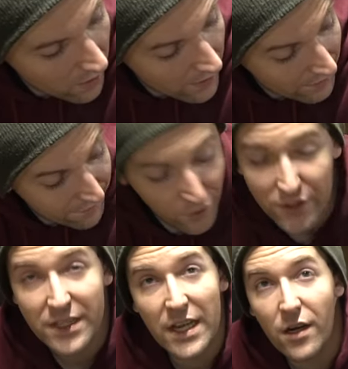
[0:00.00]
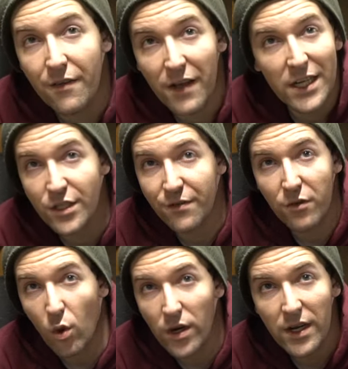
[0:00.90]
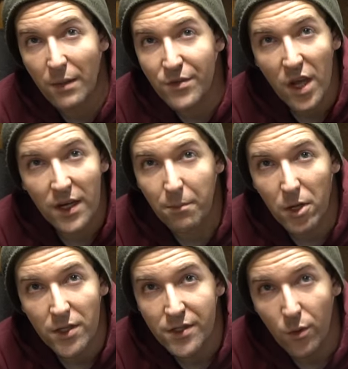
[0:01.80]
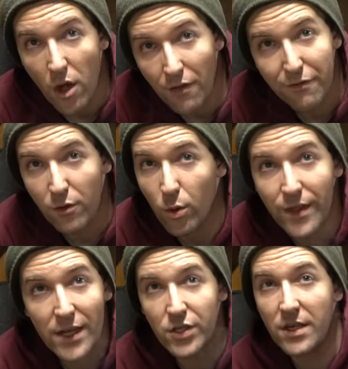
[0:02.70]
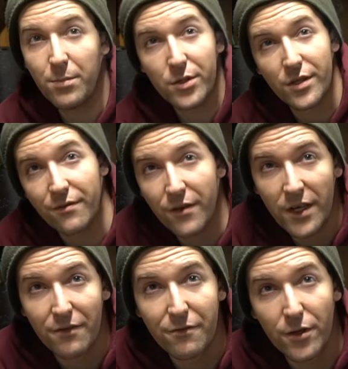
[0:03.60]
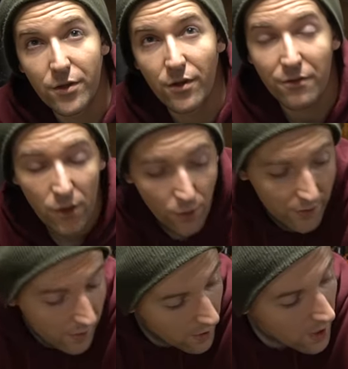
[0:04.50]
in first gear, if I just floor it, I'm talking balls to the wall, floor that shit, put your fucking foot through the floor